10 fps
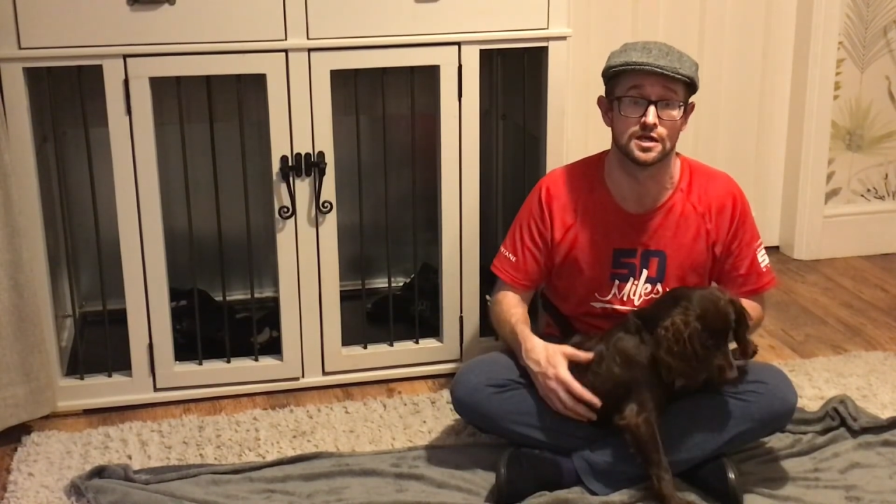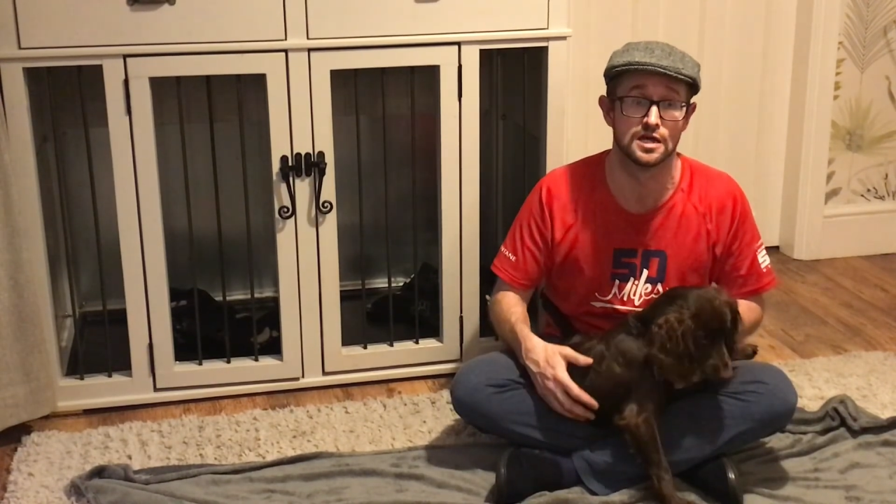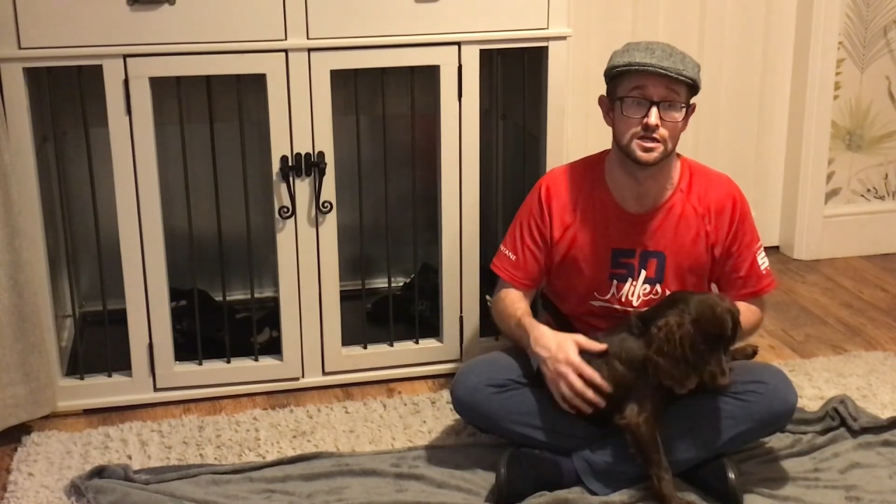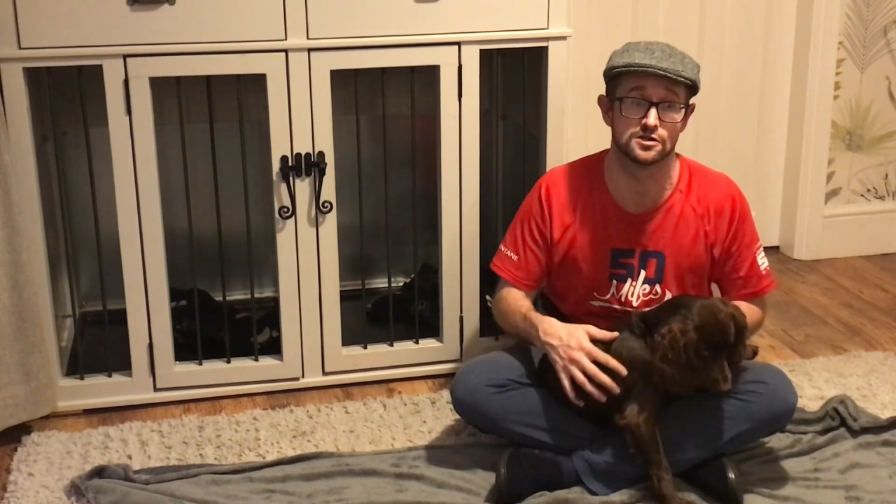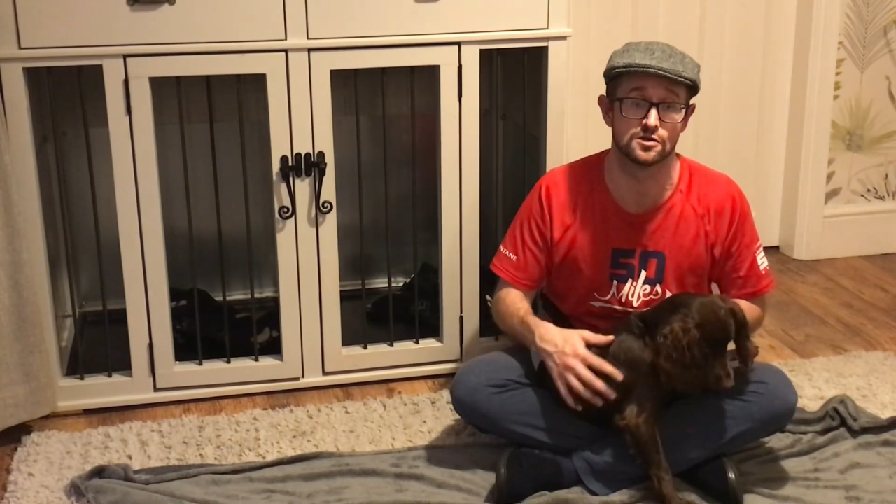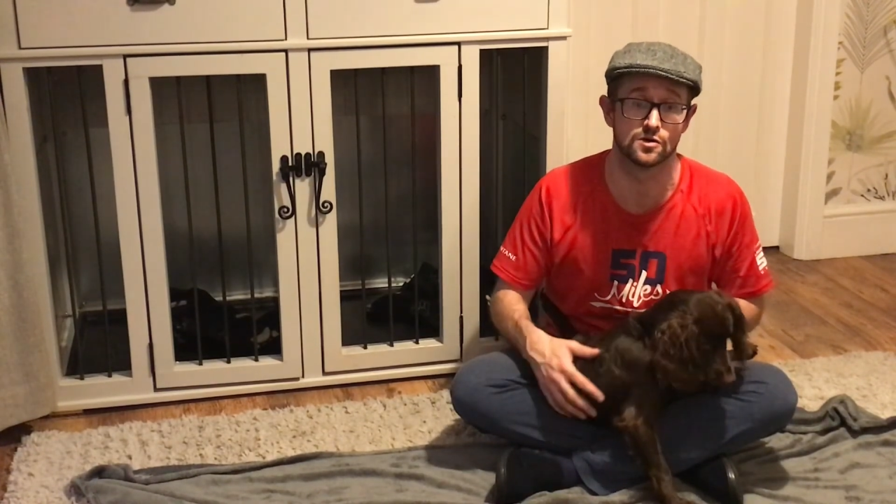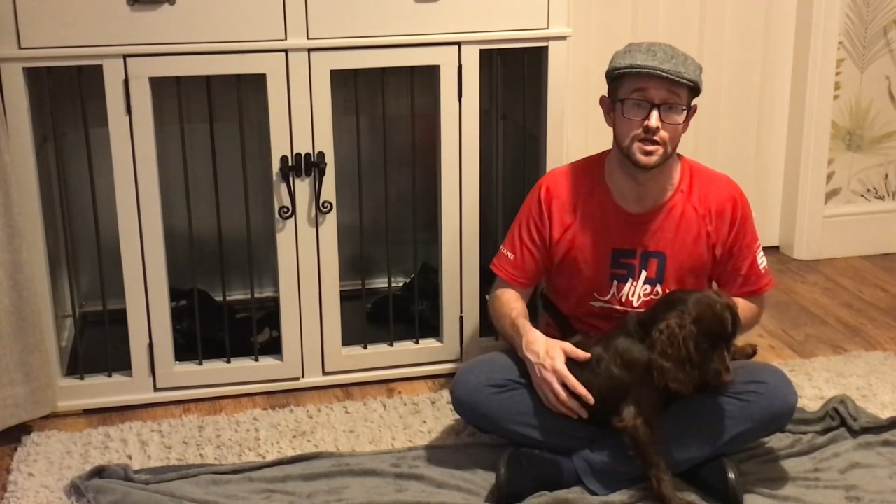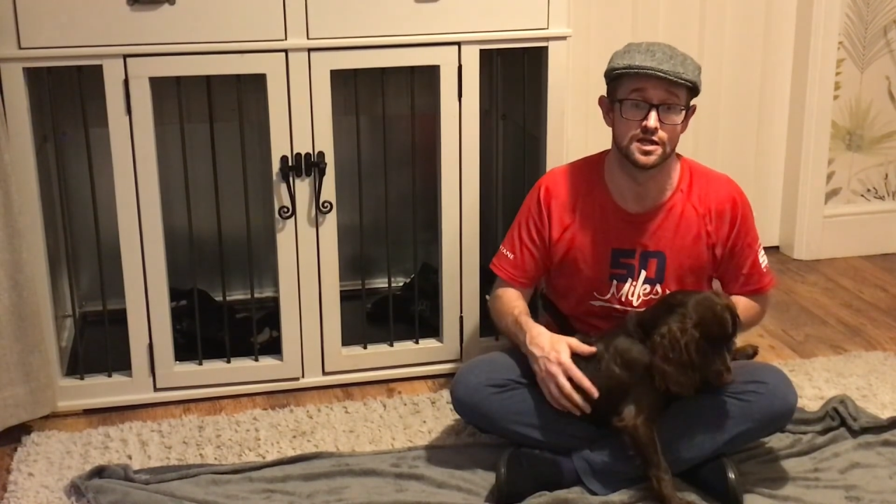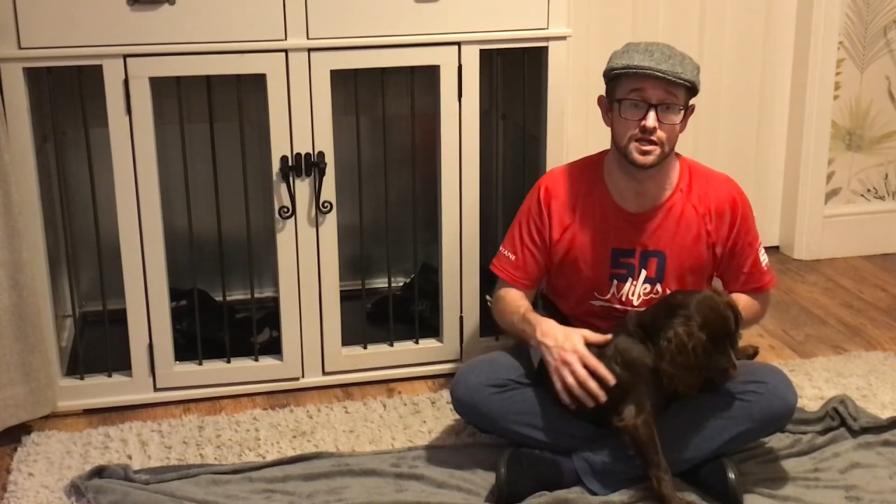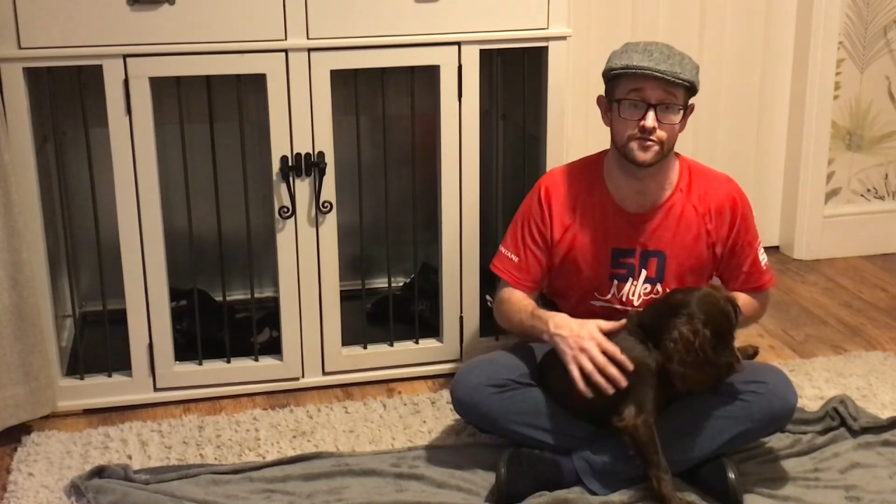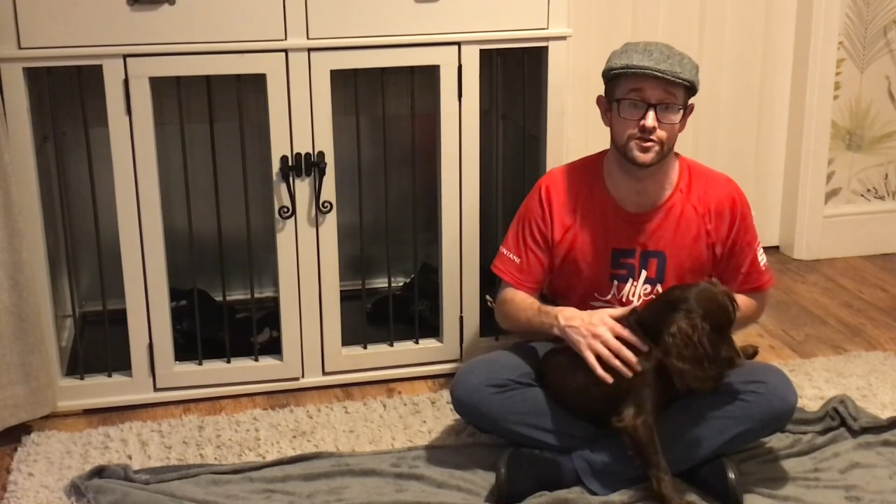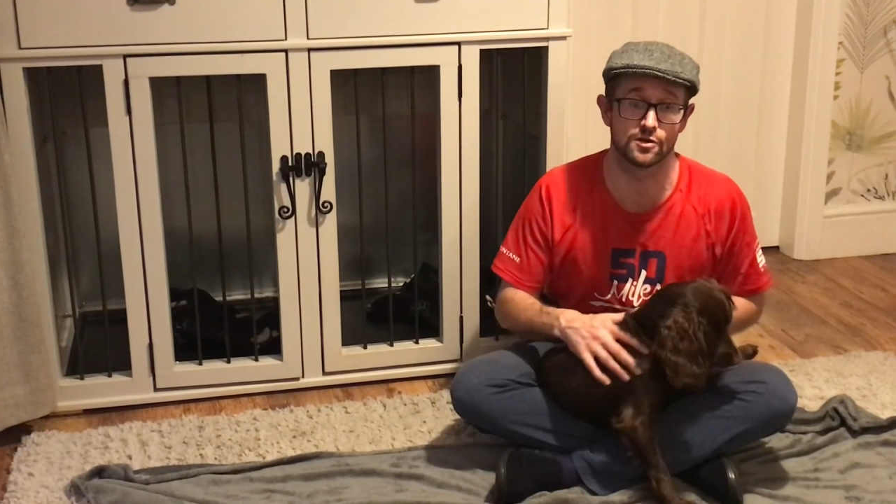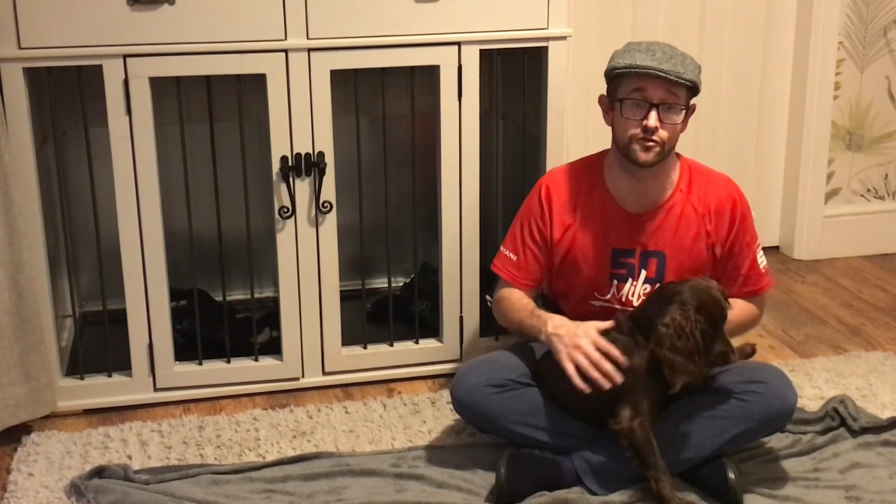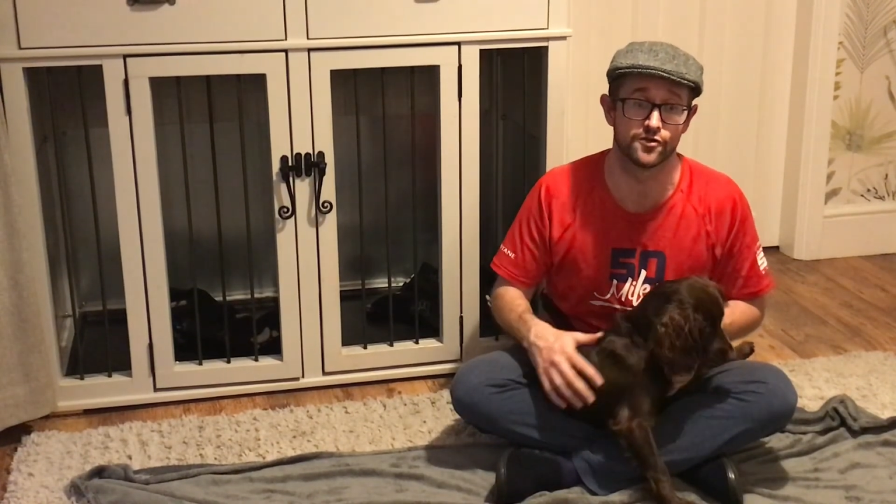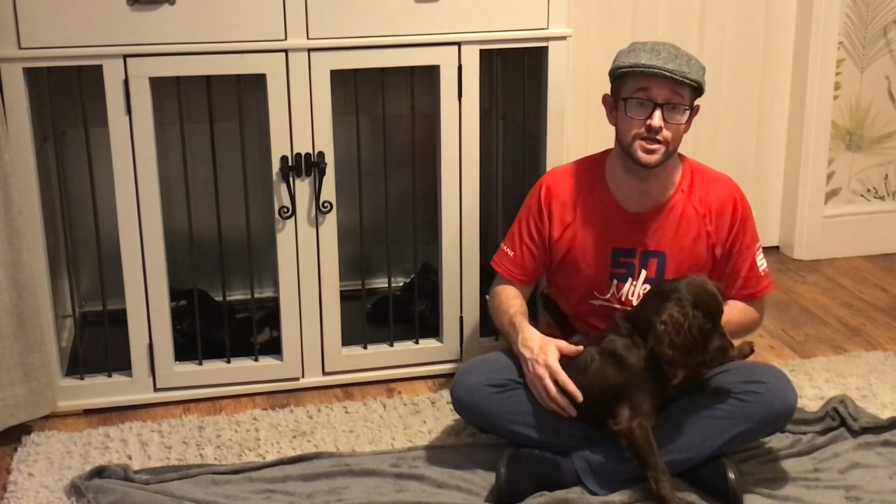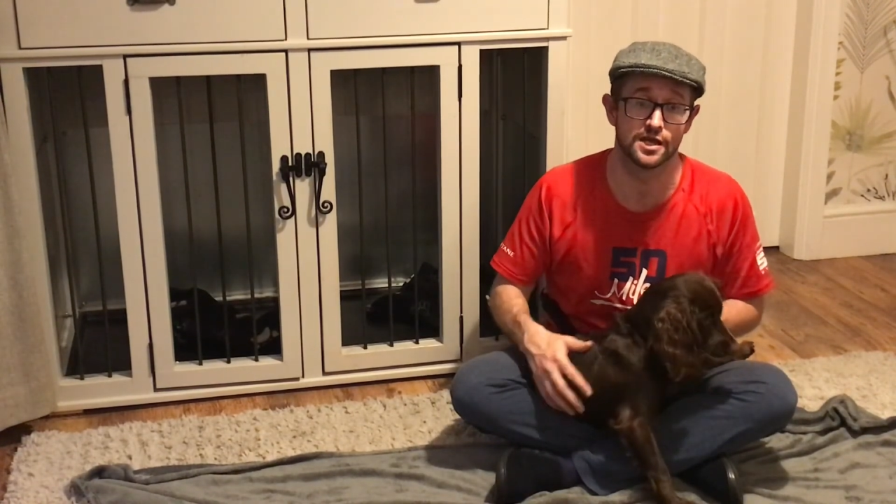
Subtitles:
So that's video 3,